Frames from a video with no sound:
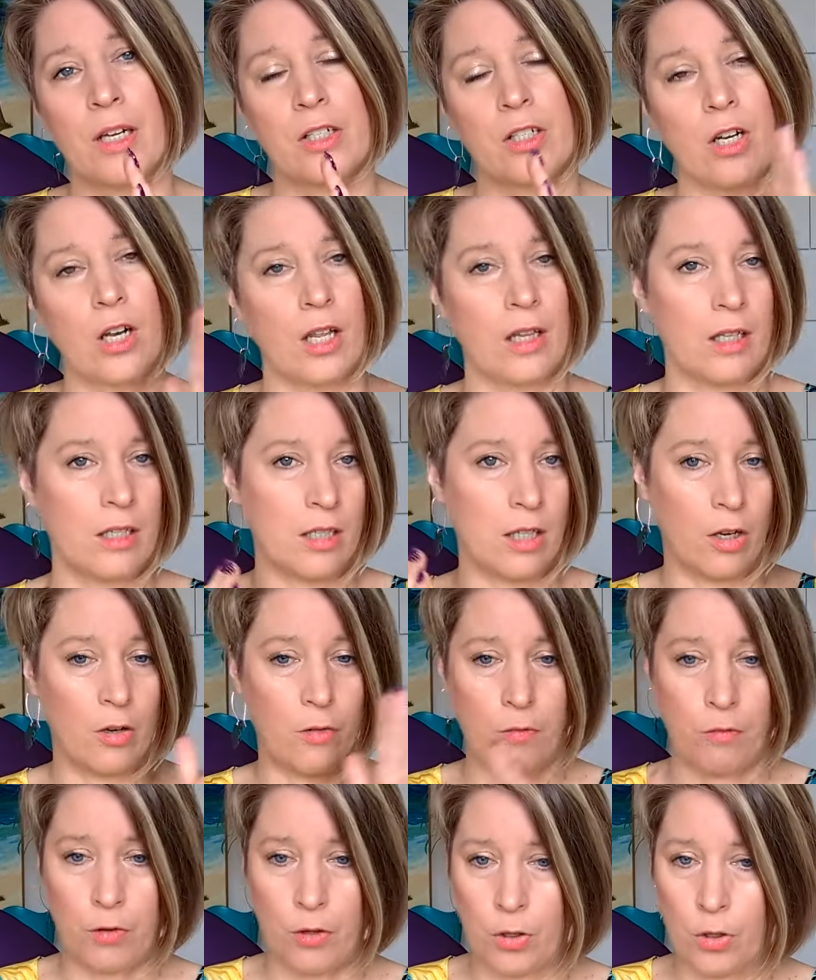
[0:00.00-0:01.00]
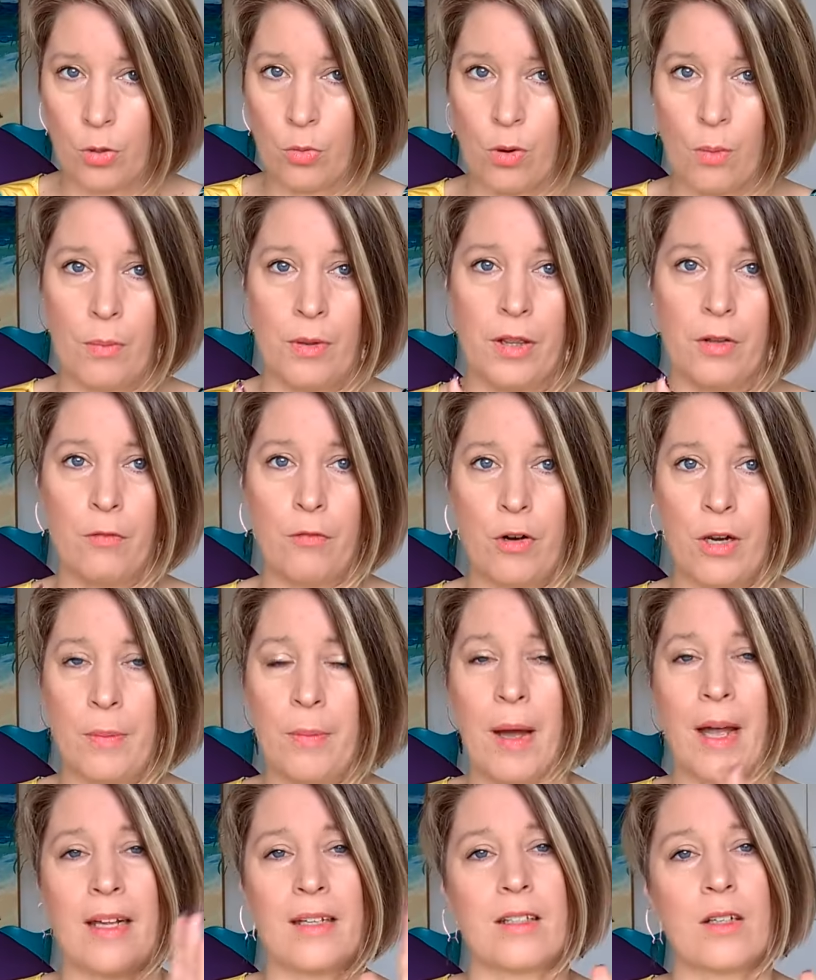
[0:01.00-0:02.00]
I do like the So Frugal one with the free
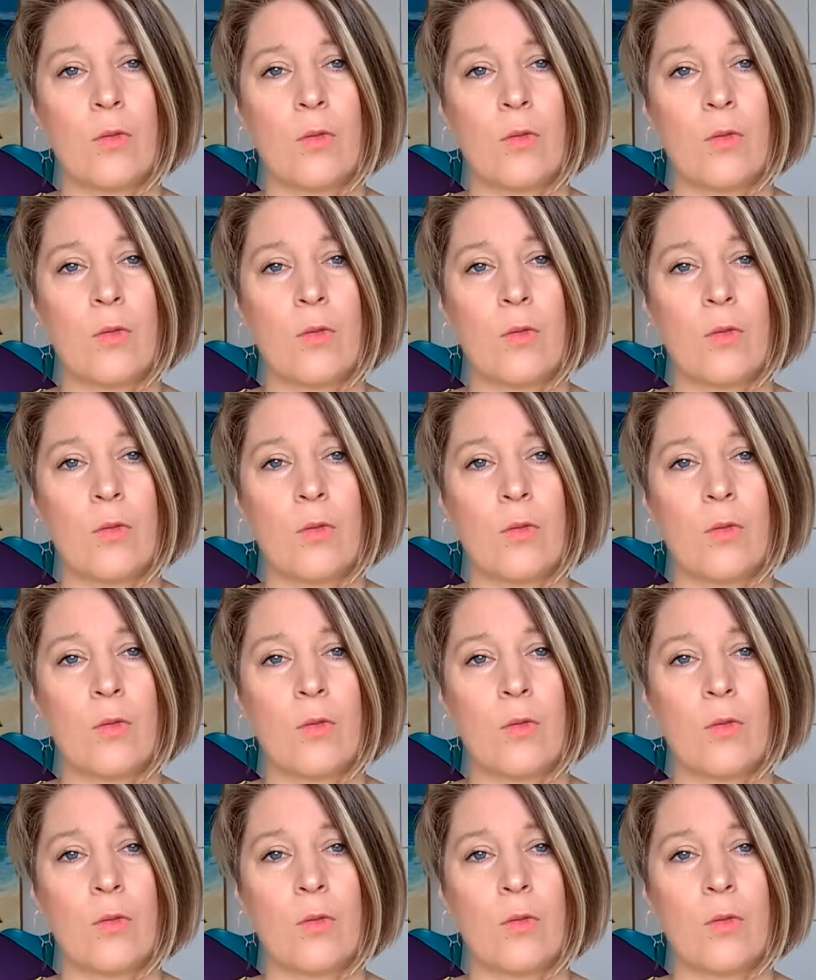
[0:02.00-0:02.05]
patterns,